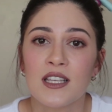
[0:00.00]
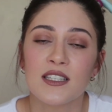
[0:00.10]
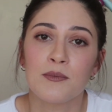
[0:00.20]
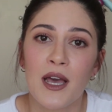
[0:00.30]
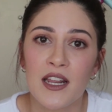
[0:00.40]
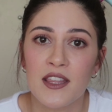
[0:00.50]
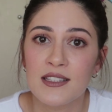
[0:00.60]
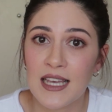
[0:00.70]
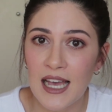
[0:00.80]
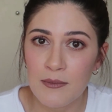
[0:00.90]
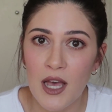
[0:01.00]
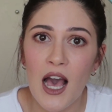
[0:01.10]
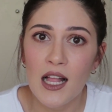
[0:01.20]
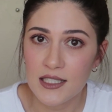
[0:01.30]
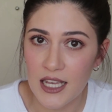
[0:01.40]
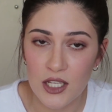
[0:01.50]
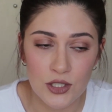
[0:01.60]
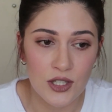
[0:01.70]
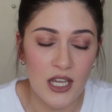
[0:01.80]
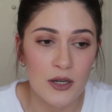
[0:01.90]
It doesn't matter the time, I'll take you
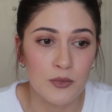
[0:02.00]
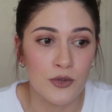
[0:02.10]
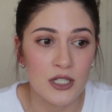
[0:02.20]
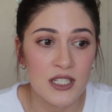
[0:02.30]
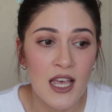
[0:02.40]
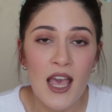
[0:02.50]
to the airport."